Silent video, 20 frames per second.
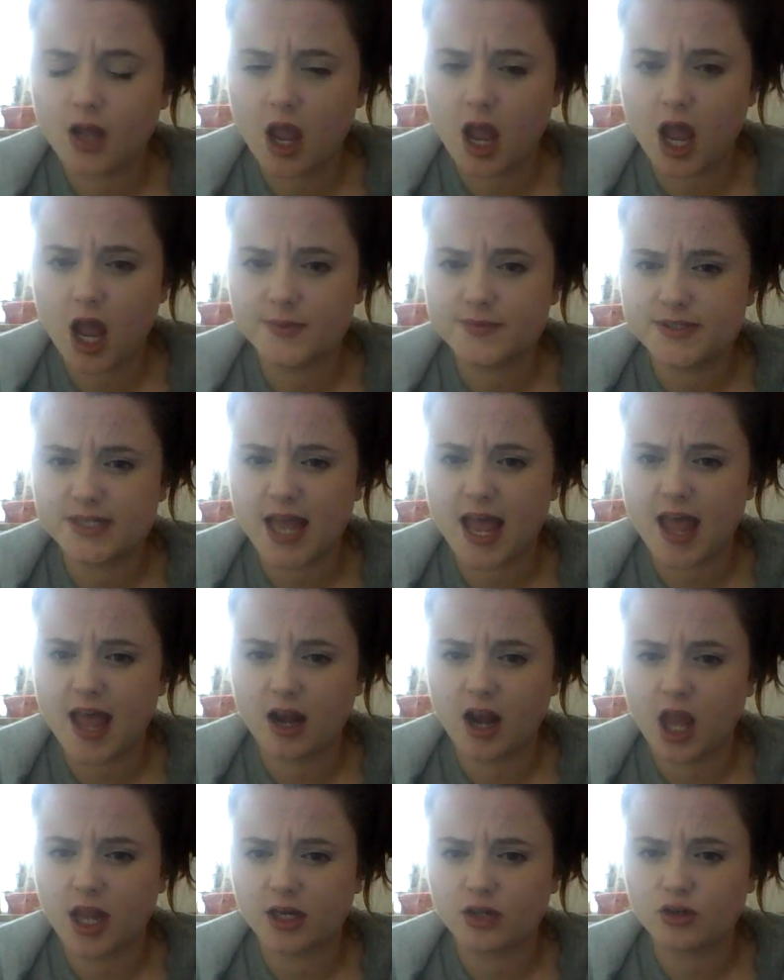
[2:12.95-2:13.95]
upset,
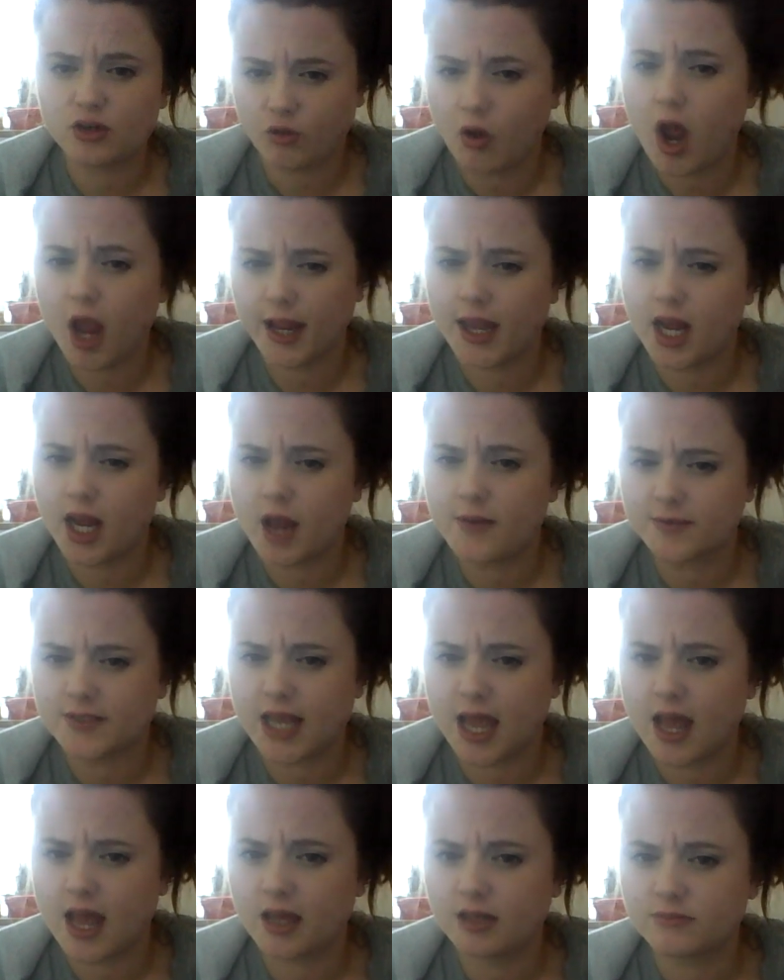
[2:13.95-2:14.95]
like crying
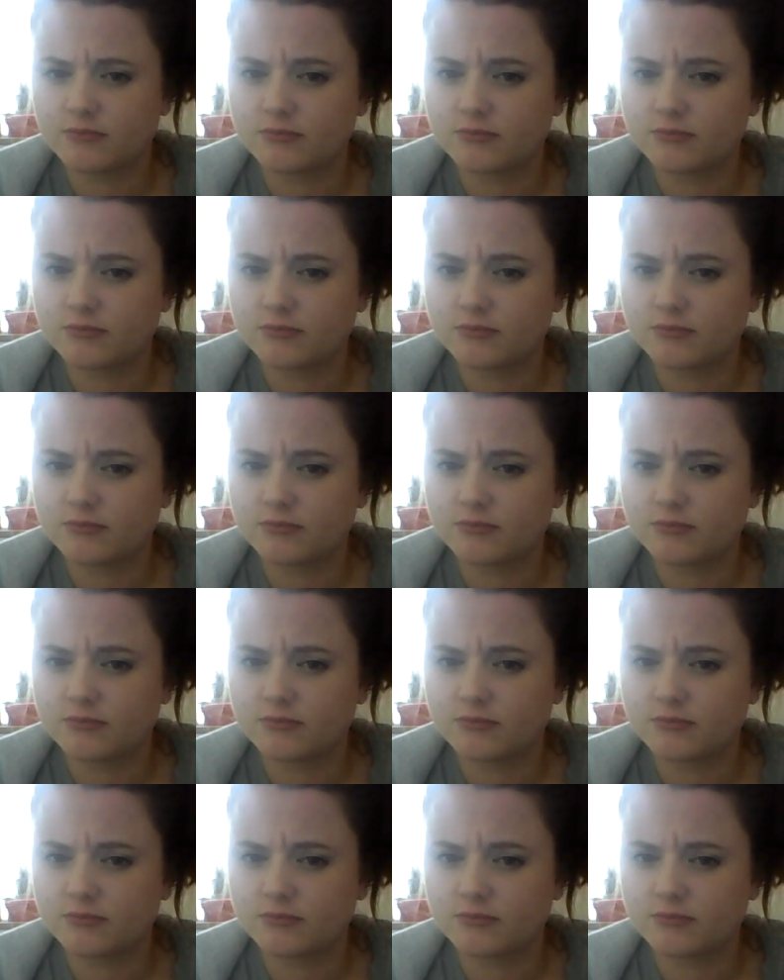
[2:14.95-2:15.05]
upset.